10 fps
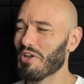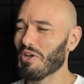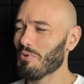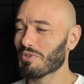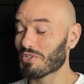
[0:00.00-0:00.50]

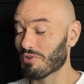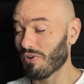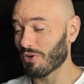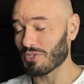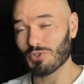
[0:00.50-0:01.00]
Which is a
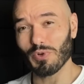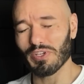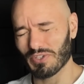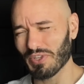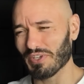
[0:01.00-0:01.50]
very
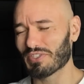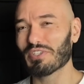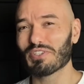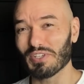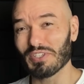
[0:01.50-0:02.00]
strange thing
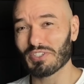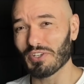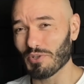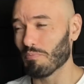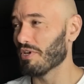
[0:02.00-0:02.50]
since it is such
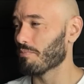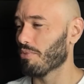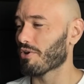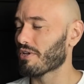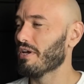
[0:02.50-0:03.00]
a big
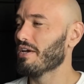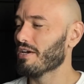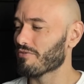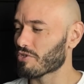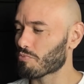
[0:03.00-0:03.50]
part
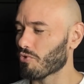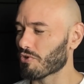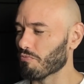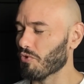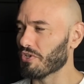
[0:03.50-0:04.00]
of the sport of
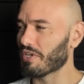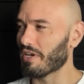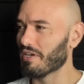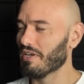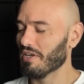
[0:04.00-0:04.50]
Muay Thai.
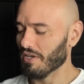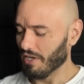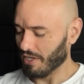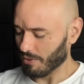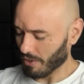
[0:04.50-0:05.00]

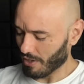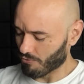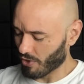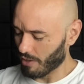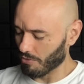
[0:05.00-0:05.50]
Anyway, I've
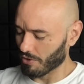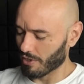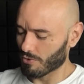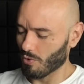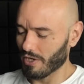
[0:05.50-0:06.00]
rambled on
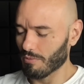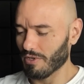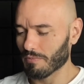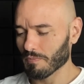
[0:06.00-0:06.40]
quite a bit.